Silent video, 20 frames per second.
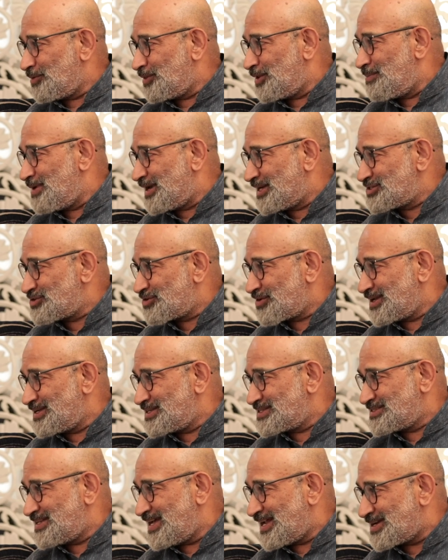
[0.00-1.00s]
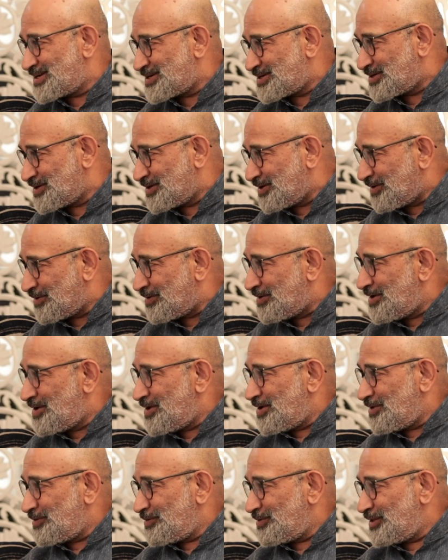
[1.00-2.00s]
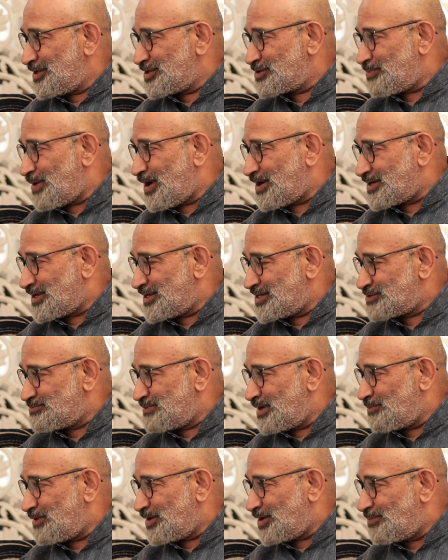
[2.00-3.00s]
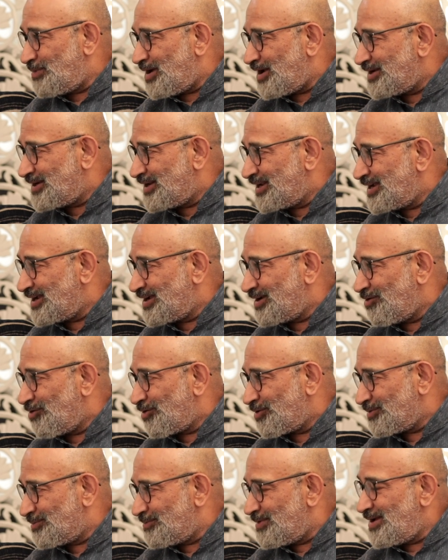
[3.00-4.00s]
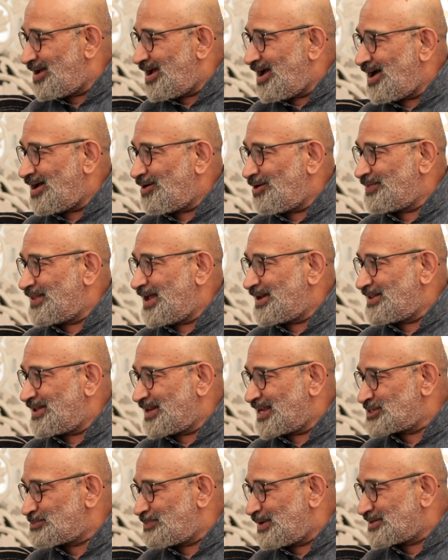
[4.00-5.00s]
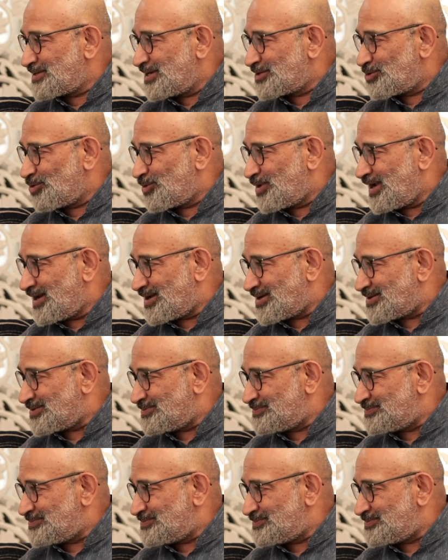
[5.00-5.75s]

the ministries that these parties may be demanding or that they are expected to get?